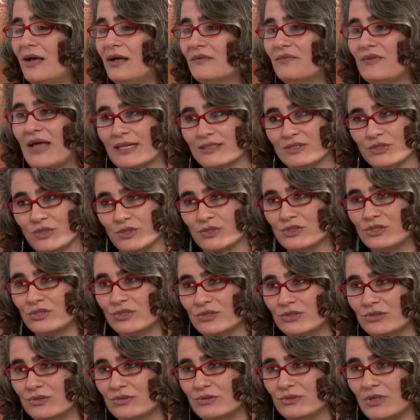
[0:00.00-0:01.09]
That's
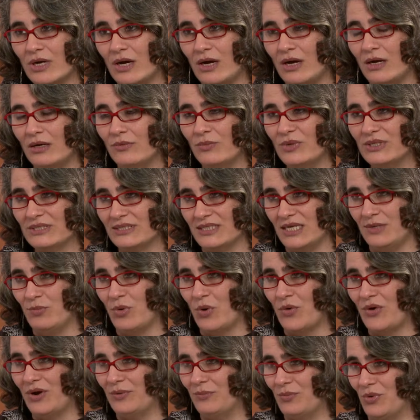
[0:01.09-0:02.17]
also, we're seeing
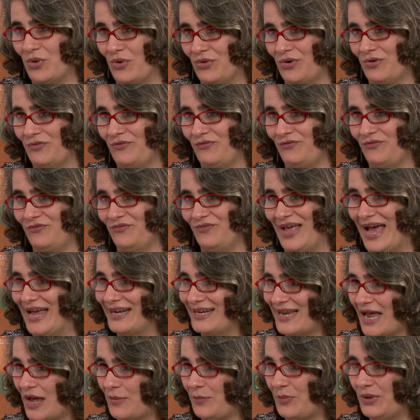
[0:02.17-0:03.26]
more and more of that
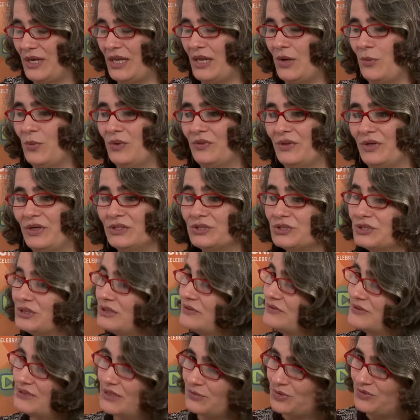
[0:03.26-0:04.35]
happening with
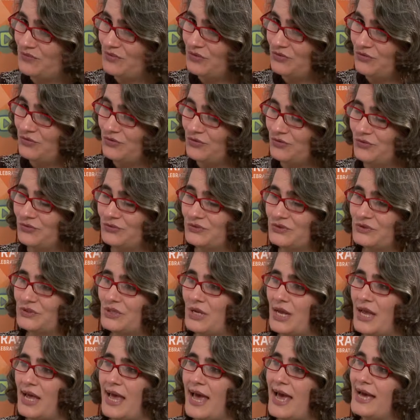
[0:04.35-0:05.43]
initiatives that we've introduced
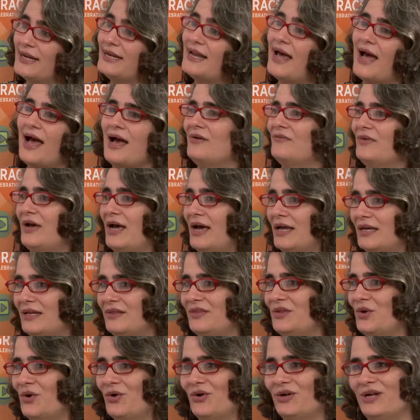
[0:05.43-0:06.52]
and have had in
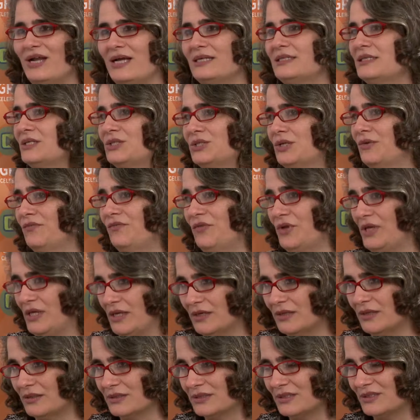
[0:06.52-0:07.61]
the organization for years.